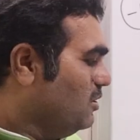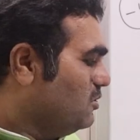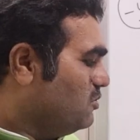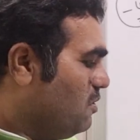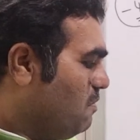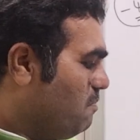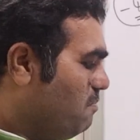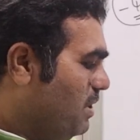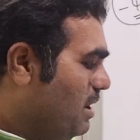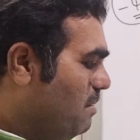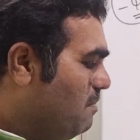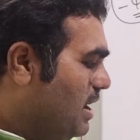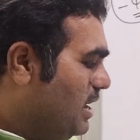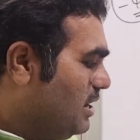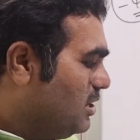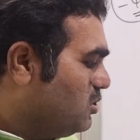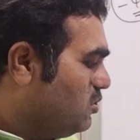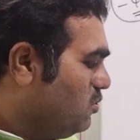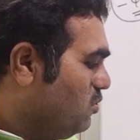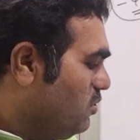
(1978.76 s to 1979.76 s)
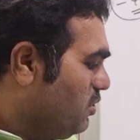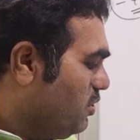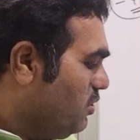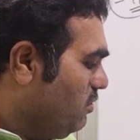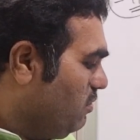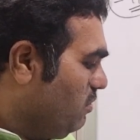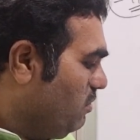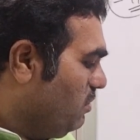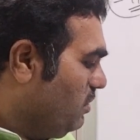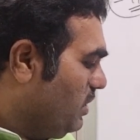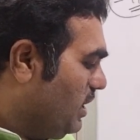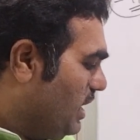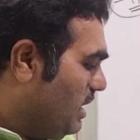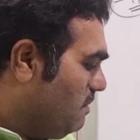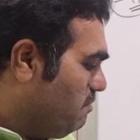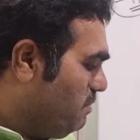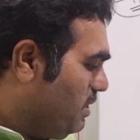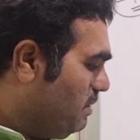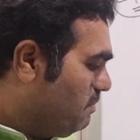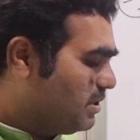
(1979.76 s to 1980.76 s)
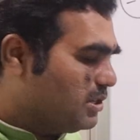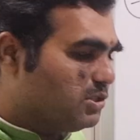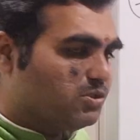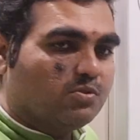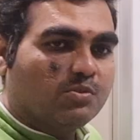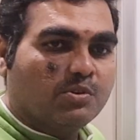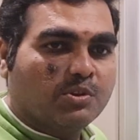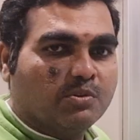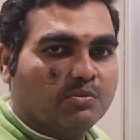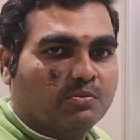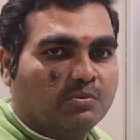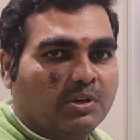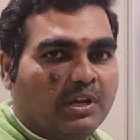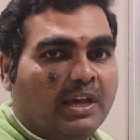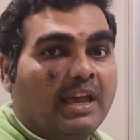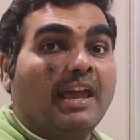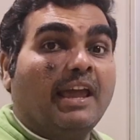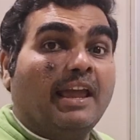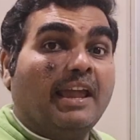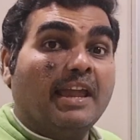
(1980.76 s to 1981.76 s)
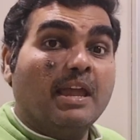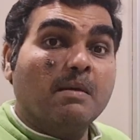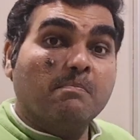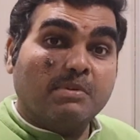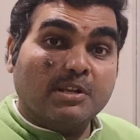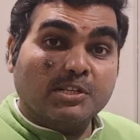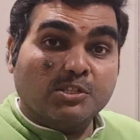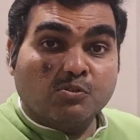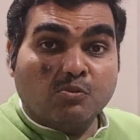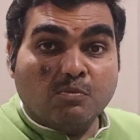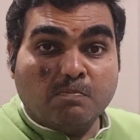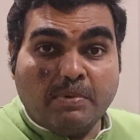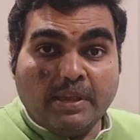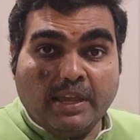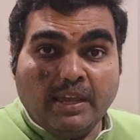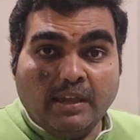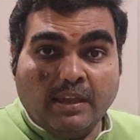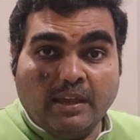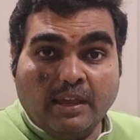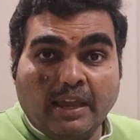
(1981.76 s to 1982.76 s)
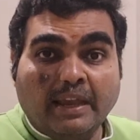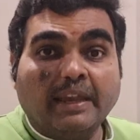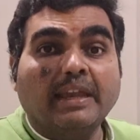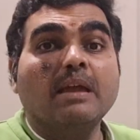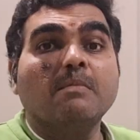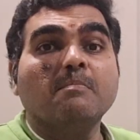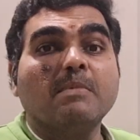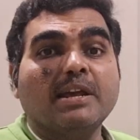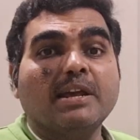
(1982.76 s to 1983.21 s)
So p minus root q and p plus root q, a plus root b, a